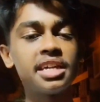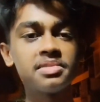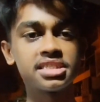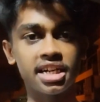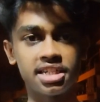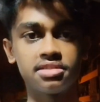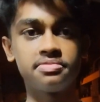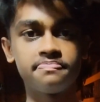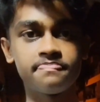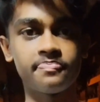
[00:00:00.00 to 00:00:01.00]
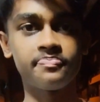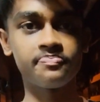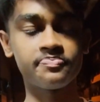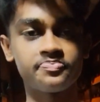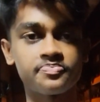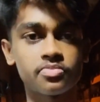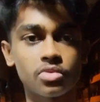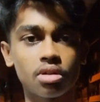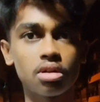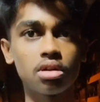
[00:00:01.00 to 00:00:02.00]
My name is Zayar. Okay. You
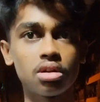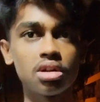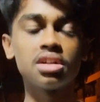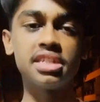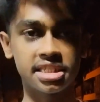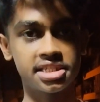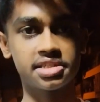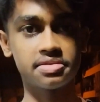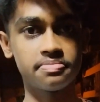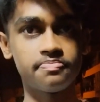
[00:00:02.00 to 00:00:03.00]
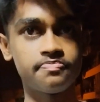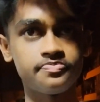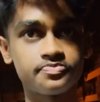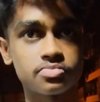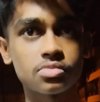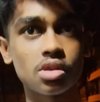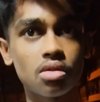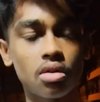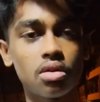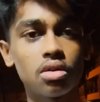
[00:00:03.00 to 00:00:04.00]
stay nearby? Yes. So
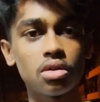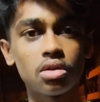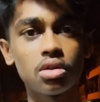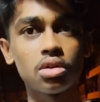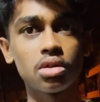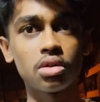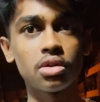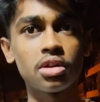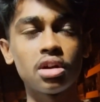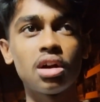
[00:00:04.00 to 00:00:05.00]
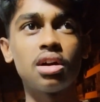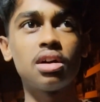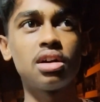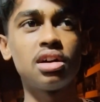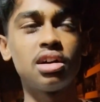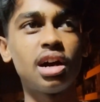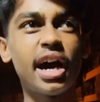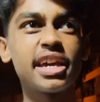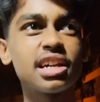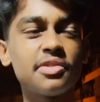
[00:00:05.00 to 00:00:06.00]
how frequently come to the shop? Visit the shop?
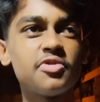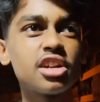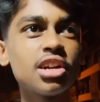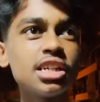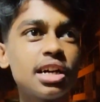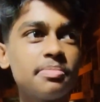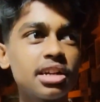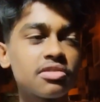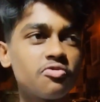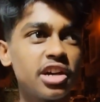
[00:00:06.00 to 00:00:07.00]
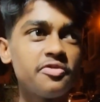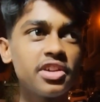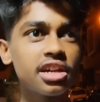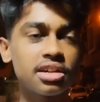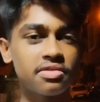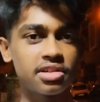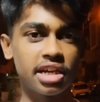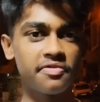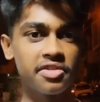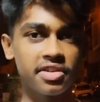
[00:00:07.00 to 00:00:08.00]
I frequently come at 1 week.
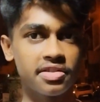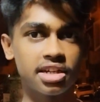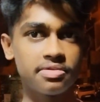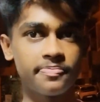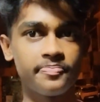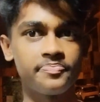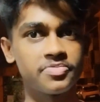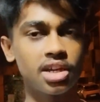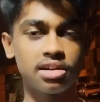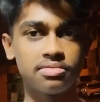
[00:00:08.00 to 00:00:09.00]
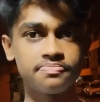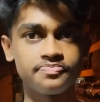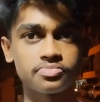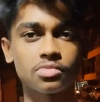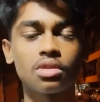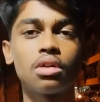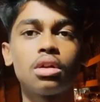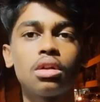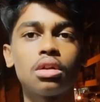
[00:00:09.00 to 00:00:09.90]
Every week. Once in a week. Okay. Yeah.